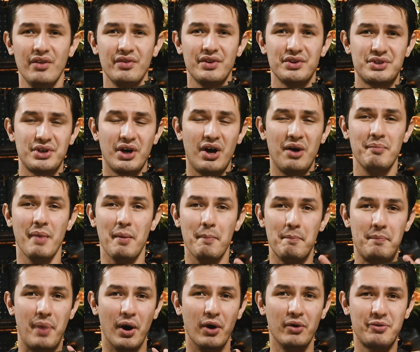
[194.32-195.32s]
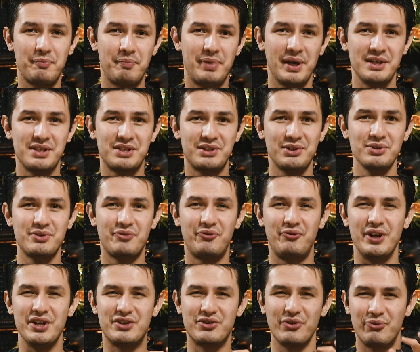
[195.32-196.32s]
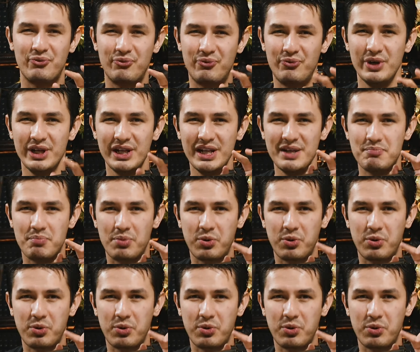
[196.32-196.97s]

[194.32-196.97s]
On the top, both pistols feature really